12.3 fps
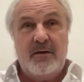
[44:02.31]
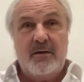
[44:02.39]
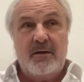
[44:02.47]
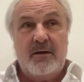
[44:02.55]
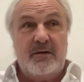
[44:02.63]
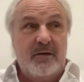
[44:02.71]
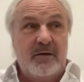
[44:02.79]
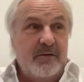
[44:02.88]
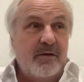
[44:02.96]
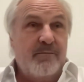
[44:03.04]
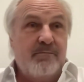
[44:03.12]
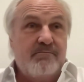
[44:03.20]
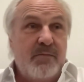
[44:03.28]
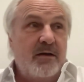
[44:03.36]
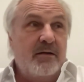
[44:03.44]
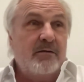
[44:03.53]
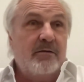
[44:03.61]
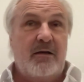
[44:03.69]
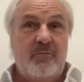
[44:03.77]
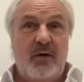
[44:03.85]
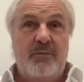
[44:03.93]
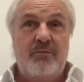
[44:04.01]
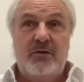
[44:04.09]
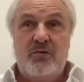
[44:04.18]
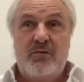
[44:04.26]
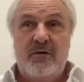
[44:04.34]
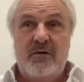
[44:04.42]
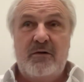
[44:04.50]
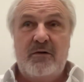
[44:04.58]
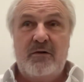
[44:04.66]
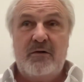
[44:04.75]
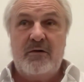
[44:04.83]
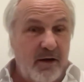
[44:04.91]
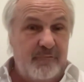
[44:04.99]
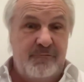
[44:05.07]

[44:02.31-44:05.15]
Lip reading: And these are men and women who have given their life for